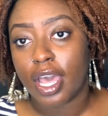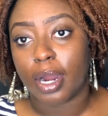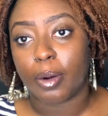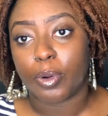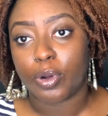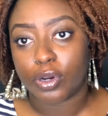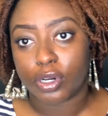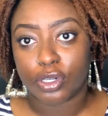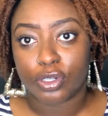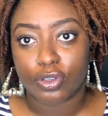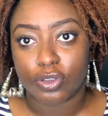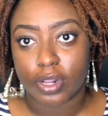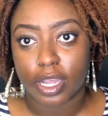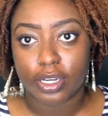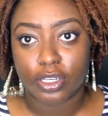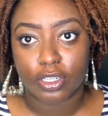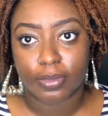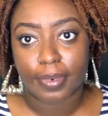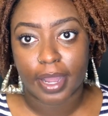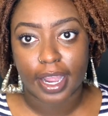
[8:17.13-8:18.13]
I'm gonna do
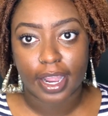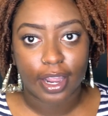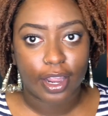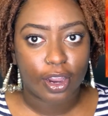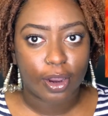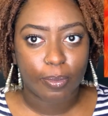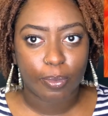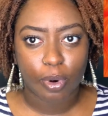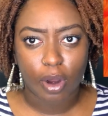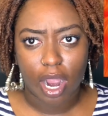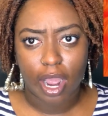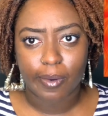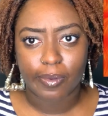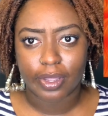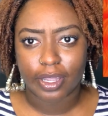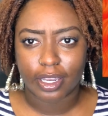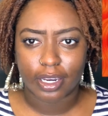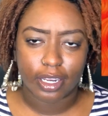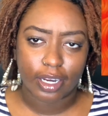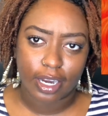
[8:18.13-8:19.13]
that to my hair
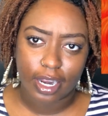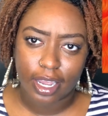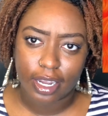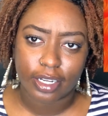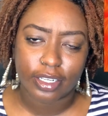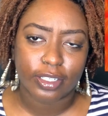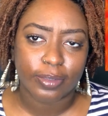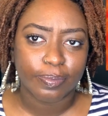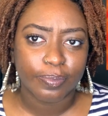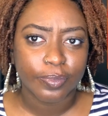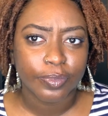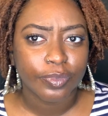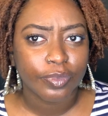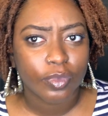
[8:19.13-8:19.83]
probably in the next